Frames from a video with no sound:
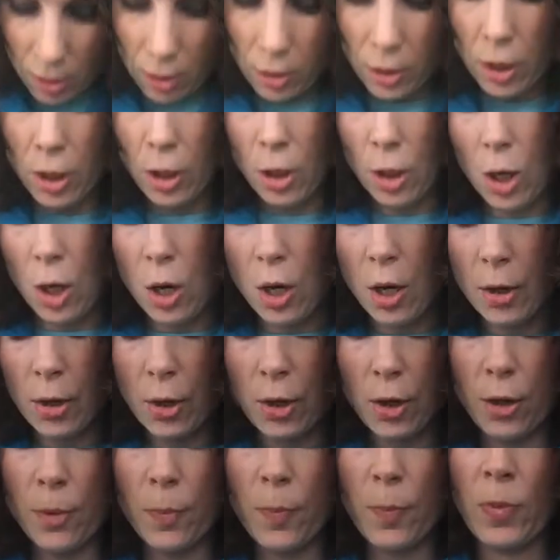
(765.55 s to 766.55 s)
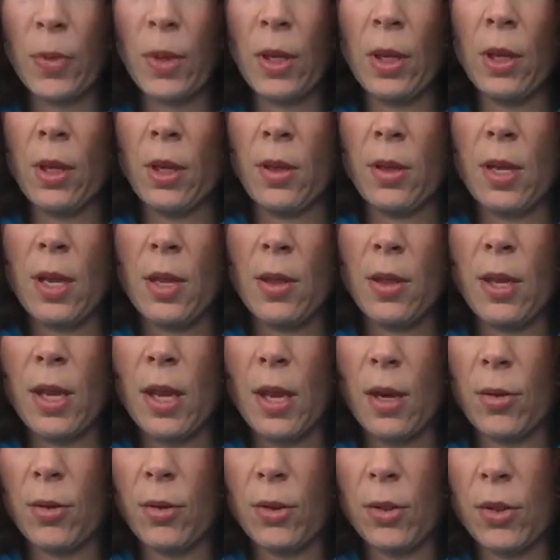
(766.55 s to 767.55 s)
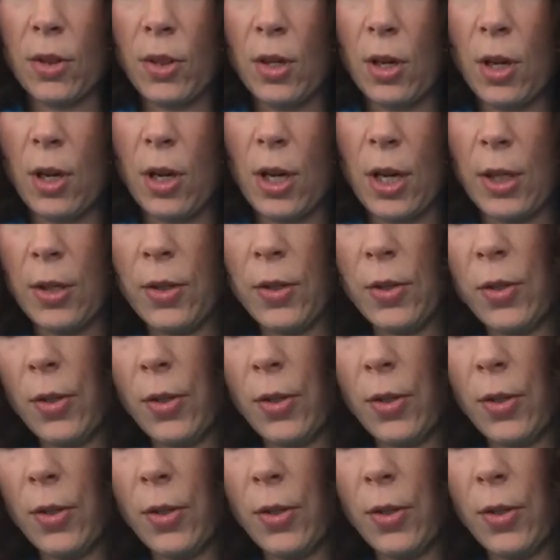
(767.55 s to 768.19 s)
a little longer than the other side.